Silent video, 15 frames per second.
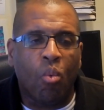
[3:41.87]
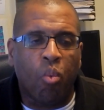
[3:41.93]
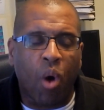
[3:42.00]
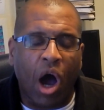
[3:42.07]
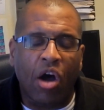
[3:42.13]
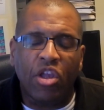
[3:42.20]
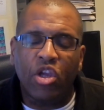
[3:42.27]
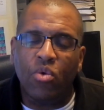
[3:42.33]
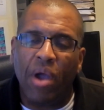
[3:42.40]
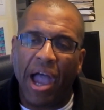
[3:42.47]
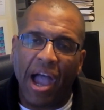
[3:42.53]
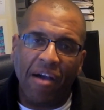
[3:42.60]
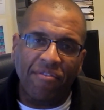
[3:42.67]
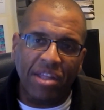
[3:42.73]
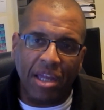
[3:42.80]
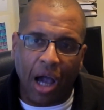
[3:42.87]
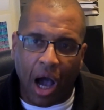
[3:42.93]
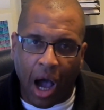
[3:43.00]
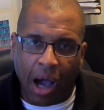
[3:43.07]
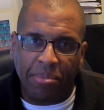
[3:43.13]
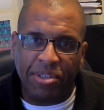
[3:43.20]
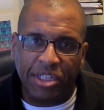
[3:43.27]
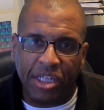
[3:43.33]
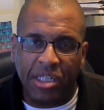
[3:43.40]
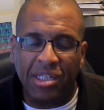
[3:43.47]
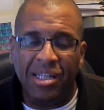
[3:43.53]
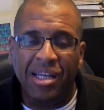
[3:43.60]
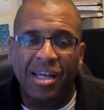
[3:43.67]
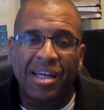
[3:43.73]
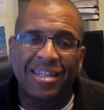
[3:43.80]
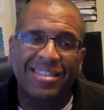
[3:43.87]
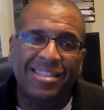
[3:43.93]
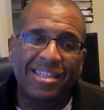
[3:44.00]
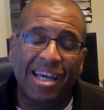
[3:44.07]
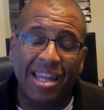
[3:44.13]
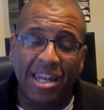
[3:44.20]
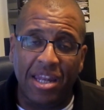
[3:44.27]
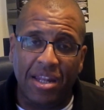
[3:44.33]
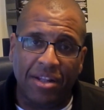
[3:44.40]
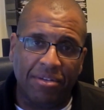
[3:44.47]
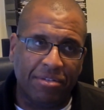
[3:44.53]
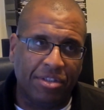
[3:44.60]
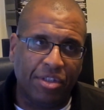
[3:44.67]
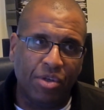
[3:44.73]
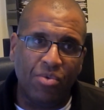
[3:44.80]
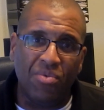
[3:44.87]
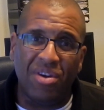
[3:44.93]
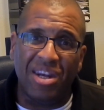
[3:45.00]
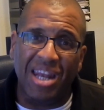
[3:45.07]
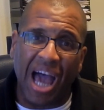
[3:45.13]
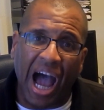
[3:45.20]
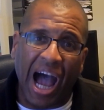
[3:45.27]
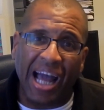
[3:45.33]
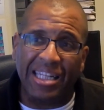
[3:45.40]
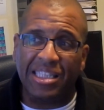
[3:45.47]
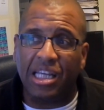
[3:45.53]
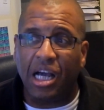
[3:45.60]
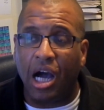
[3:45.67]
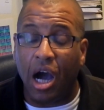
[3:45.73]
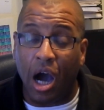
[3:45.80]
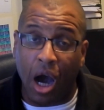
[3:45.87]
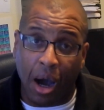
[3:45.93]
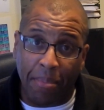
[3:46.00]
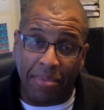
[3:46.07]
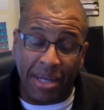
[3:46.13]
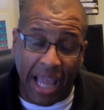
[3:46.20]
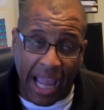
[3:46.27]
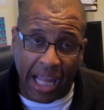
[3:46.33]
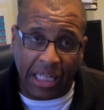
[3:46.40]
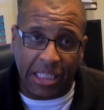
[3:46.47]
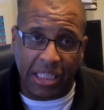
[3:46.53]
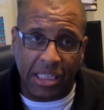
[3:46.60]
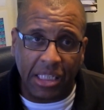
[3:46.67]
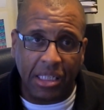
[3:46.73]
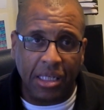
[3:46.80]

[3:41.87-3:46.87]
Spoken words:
While you have the option to not update,